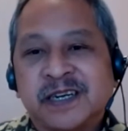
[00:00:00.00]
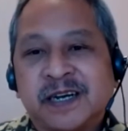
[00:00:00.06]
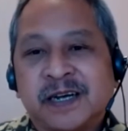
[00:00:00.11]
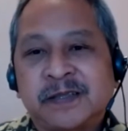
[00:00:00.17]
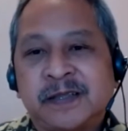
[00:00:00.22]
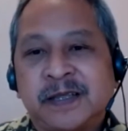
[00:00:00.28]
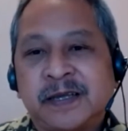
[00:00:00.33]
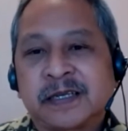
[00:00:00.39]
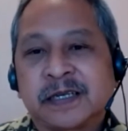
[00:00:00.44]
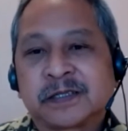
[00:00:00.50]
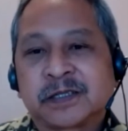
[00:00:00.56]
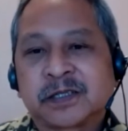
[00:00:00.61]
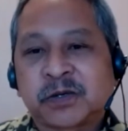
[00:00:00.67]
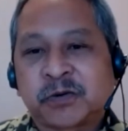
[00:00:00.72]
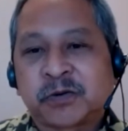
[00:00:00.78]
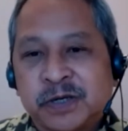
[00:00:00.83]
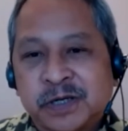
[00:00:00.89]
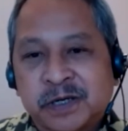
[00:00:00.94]
I think it's
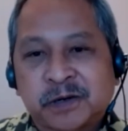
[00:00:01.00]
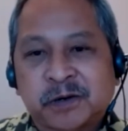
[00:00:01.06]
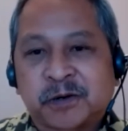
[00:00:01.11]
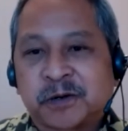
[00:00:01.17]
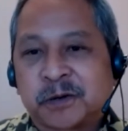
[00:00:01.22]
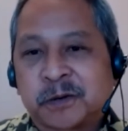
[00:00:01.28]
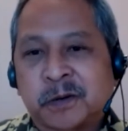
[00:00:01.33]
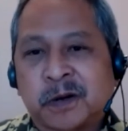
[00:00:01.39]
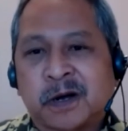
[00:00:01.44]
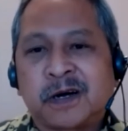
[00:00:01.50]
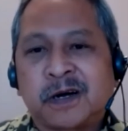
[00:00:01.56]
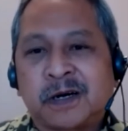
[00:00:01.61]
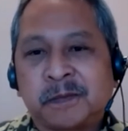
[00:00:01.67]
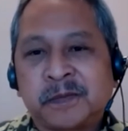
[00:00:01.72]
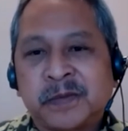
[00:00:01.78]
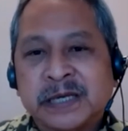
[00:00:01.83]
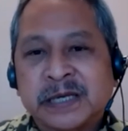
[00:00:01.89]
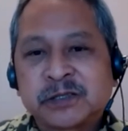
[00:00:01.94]
critical
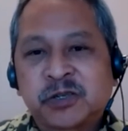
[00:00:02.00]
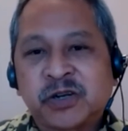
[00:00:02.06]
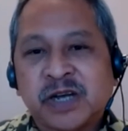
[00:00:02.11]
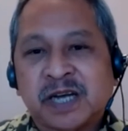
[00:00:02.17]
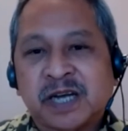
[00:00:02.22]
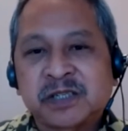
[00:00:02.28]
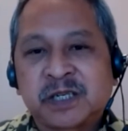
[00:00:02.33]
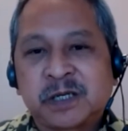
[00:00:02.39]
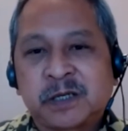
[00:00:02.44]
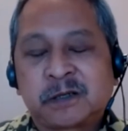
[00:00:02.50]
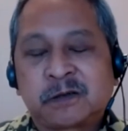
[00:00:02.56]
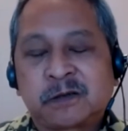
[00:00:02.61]
that you actually